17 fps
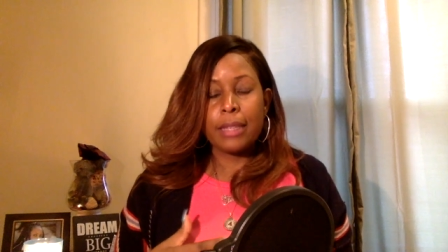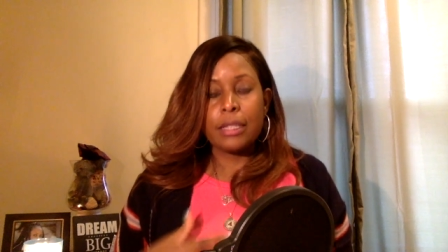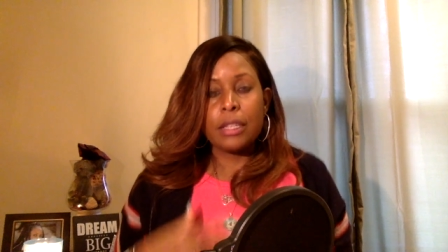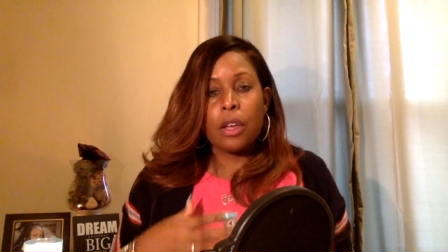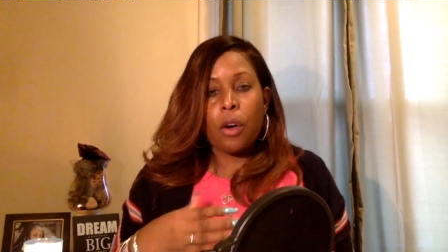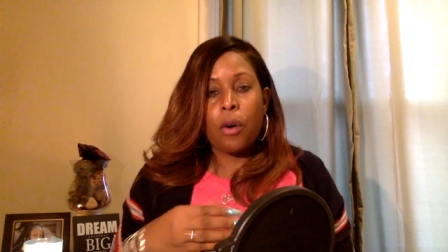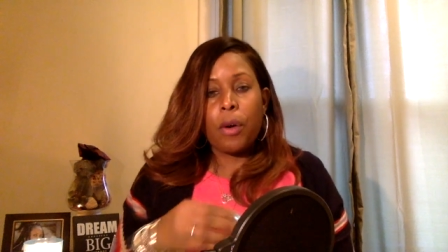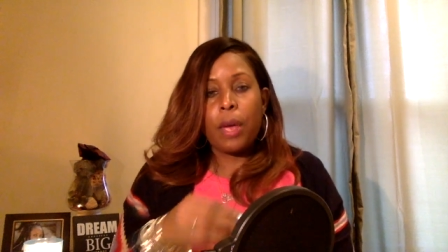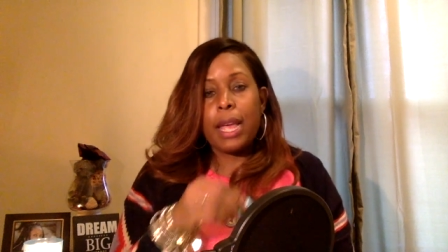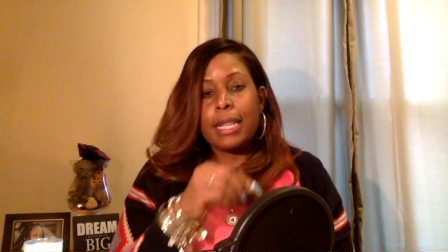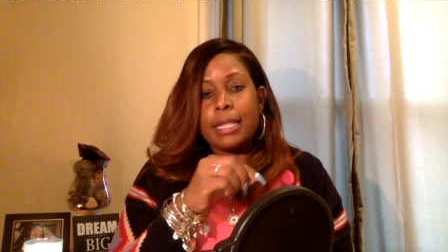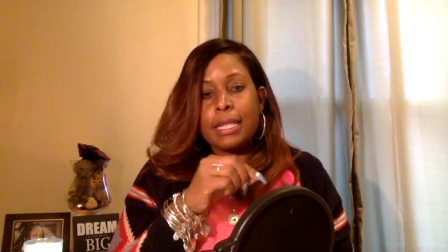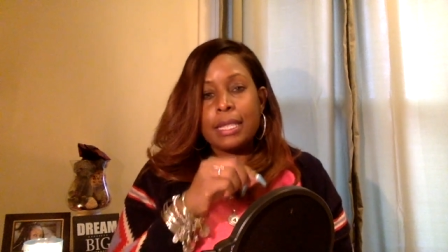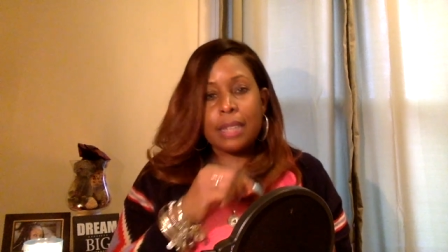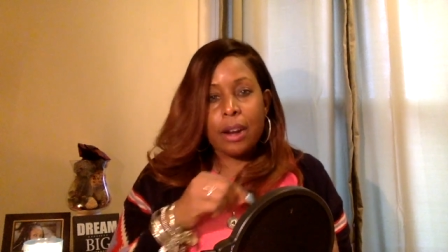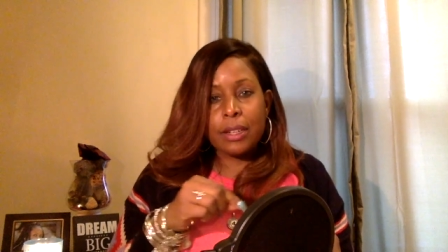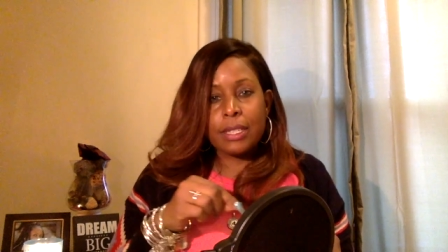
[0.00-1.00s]
So it
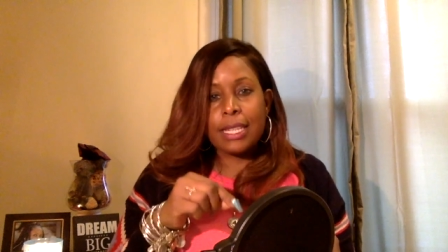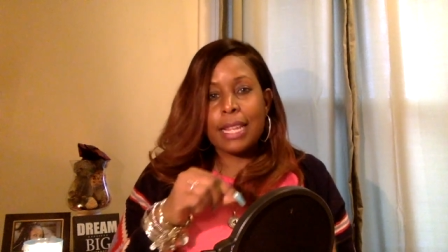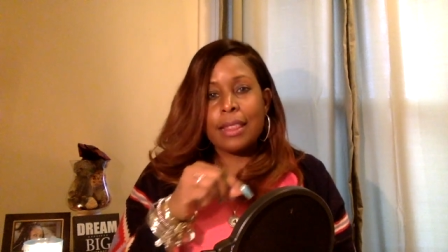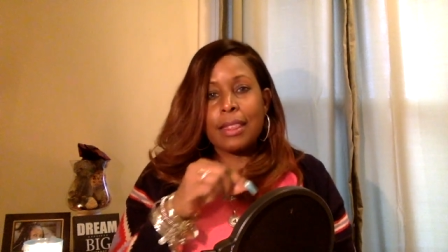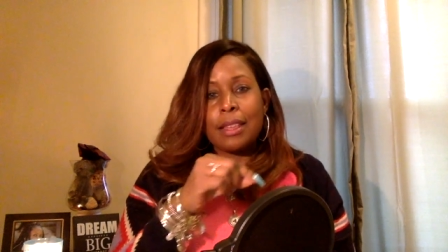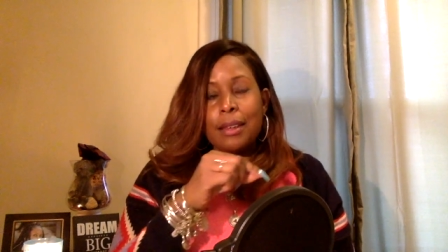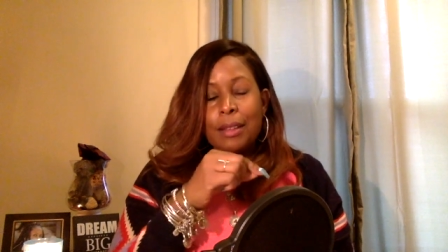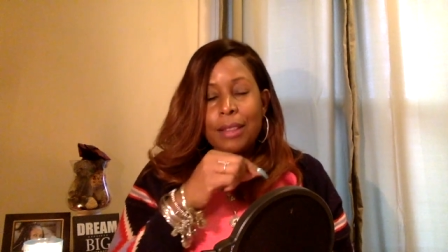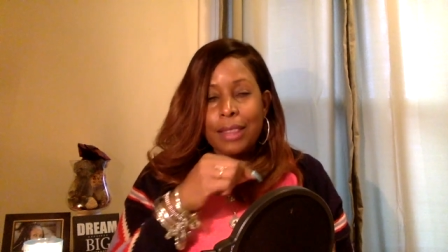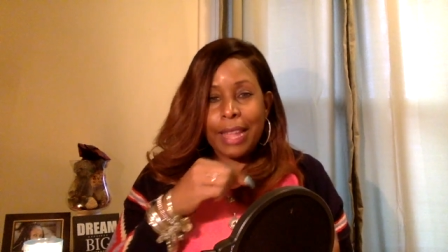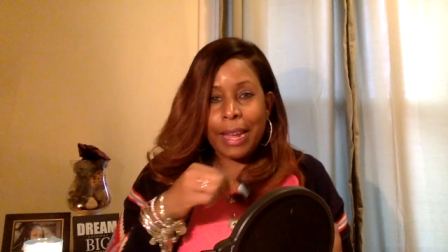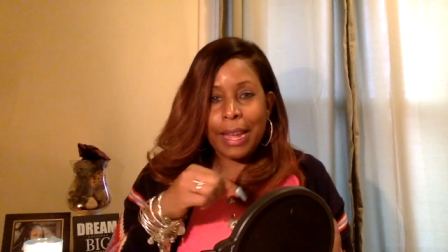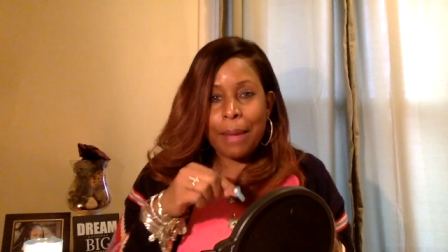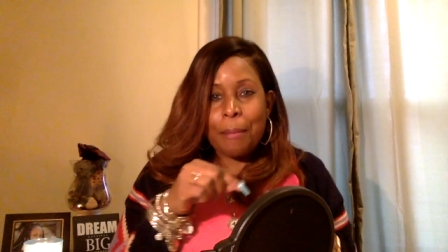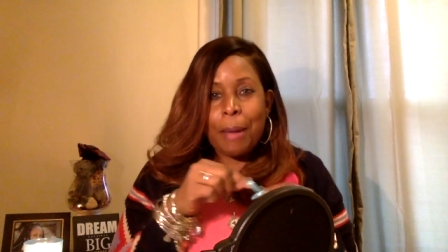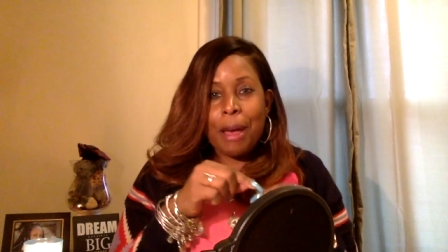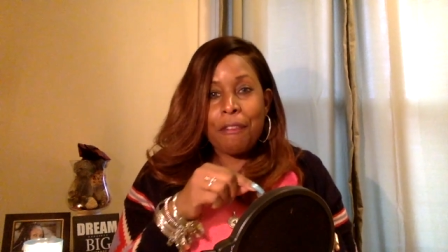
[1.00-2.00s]
starts at
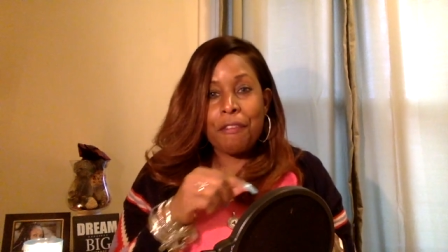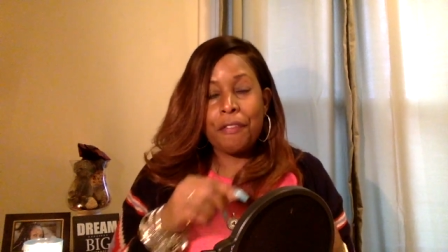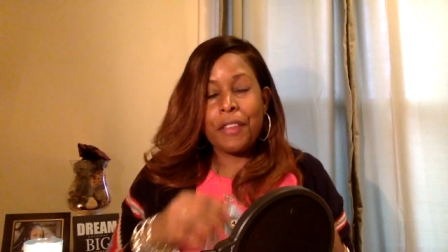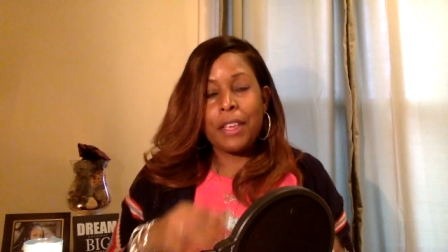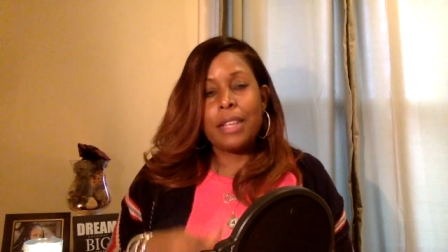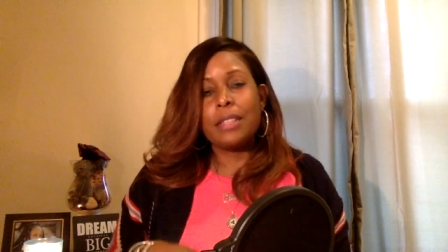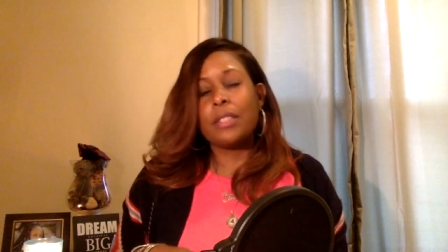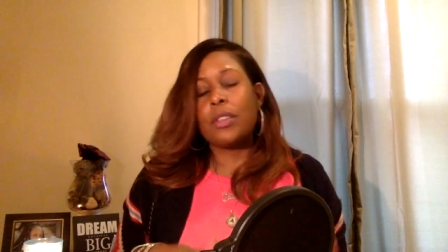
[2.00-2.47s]
my feet.